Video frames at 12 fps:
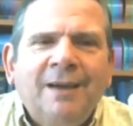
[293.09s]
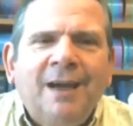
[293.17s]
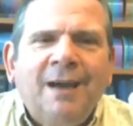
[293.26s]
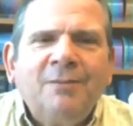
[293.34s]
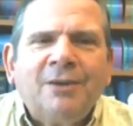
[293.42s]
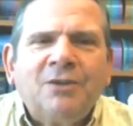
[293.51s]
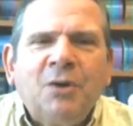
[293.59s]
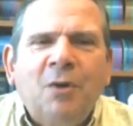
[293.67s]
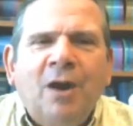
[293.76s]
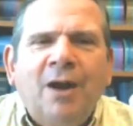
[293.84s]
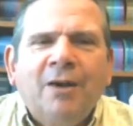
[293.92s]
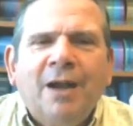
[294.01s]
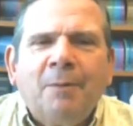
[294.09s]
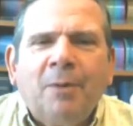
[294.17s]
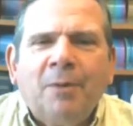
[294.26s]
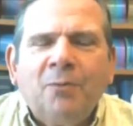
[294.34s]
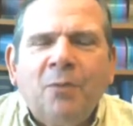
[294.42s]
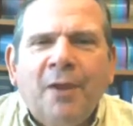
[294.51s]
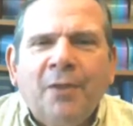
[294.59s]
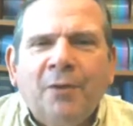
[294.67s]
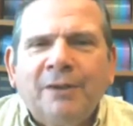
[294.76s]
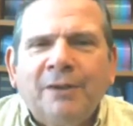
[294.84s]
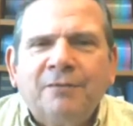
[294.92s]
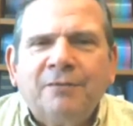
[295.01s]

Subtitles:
I'm not so hung up on whether it's